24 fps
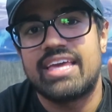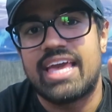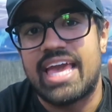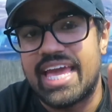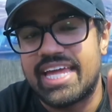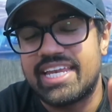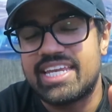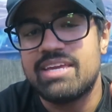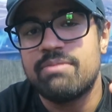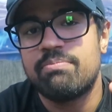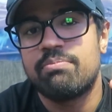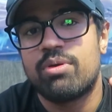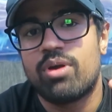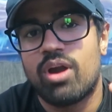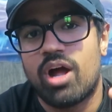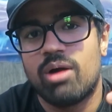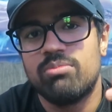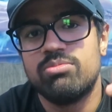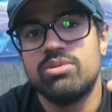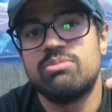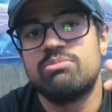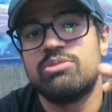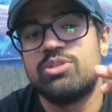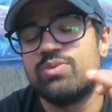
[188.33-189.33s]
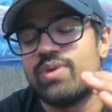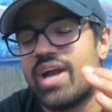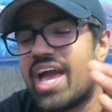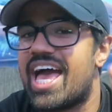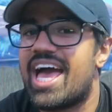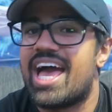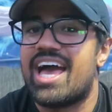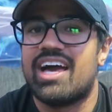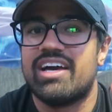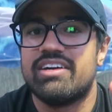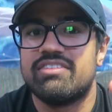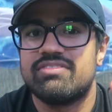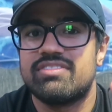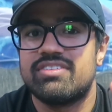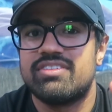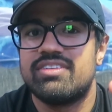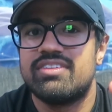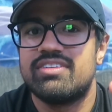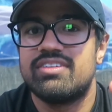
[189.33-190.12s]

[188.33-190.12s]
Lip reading: any problem you have